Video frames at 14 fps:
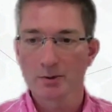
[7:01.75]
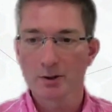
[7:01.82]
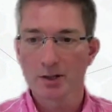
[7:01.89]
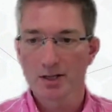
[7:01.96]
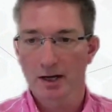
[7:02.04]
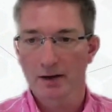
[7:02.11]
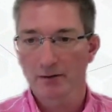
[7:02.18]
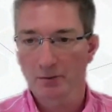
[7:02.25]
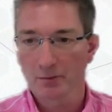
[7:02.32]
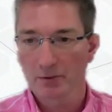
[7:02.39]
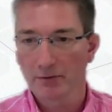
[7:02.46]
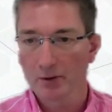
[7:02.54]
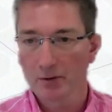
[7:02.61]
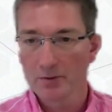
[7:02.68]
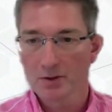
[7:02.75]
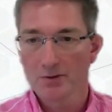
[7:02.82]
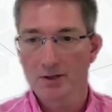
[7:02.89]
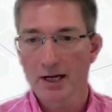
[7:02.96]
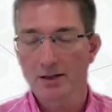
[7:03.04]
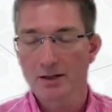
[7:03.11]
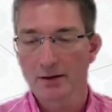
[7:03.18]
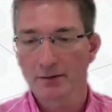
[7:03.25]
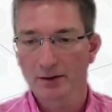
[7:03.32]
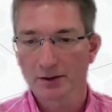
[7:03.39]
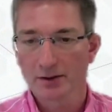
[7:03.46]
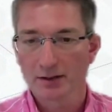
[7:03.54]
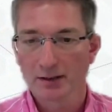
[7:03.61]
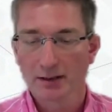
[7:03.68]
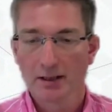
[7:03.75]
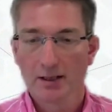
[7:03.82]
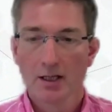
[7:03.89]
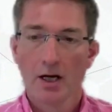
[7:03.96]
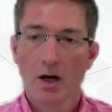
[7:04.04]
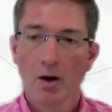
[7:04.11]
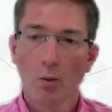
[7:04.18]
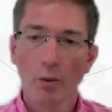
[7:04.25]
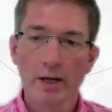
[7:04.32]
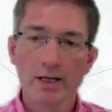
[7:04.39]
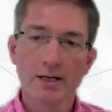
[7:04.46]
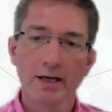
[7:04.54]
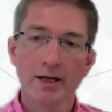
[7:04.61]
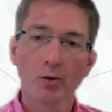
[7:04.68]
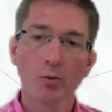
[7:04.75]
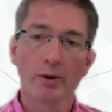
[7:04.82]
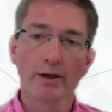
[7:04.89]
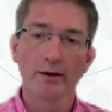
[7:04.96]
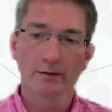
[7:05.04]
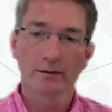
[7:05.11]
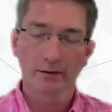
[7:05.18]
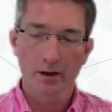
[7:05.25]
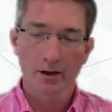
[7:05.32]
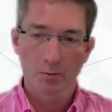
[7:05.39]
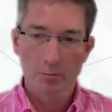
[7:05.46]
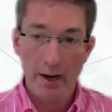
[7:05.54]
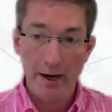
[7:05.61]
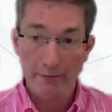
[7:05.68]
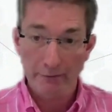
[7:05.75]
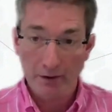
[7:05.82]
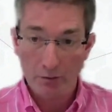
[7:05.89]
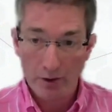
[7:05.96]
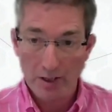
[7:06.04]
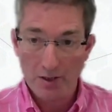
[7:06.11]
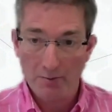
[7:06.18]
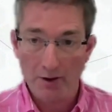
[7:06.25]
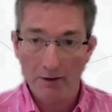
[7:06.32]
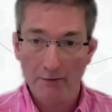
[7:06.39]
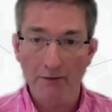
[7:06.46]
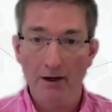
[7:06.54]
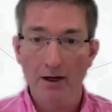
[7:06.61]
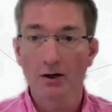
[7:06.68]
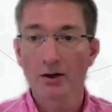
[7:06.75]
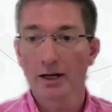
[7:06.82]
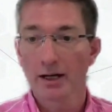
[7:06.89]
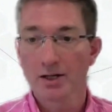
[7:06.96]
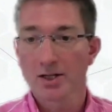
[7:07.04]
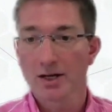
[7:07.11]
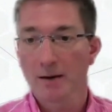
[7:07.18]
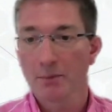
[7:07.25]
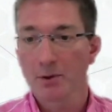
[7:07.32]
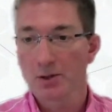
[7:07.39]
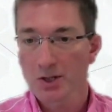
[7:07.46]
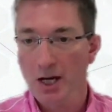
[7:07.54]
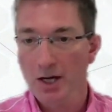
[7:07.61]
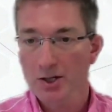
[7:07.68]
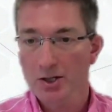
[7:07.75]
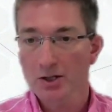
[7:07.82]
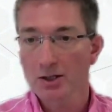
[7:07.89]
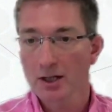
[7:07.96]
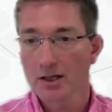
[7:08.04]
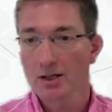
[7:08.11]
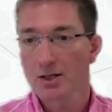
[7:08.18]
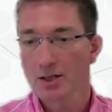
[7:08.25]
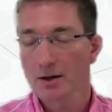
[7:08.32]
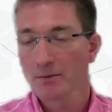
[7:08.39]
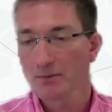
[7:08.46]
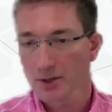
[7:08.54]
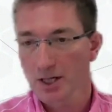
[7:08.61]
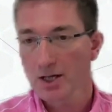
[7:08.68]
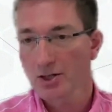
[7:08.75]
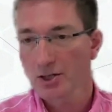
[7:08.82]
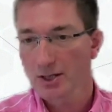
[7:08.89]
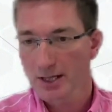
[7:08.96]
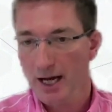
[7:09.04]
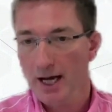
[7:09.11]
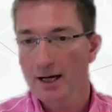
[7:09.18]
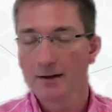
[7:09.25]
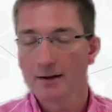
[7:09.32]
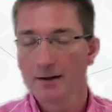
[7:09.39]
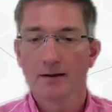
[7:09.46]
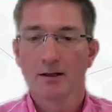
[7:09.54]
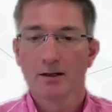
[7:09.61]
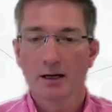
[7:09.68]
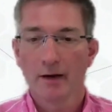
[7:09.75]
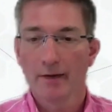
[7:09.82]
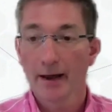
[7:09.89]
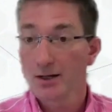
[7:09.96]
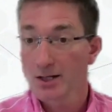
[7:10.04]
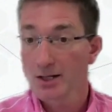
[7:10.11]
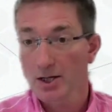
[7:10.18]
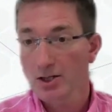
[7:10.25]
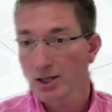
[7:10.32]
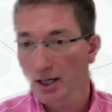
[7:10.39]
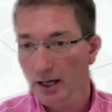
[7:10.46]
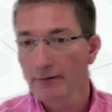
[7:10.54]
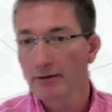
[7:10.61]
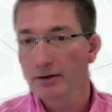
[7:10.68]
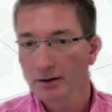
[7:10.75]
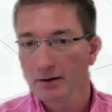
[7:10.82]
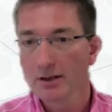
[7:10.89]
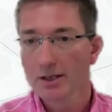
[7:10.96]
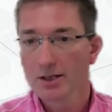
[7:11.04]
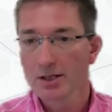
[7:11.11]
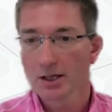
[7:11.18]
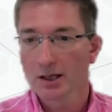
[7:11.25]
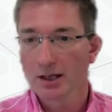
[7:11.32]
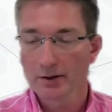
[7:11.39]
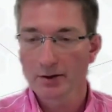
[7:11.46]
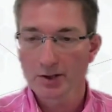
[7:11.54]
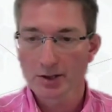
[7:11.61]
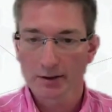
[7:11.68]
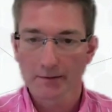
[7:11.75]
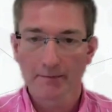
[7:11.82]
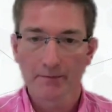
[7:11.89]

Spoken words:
with the safety and performance objectives. We deal with benefit risk profile in a separate section, that's section 10, and then section 11 is a conclusion.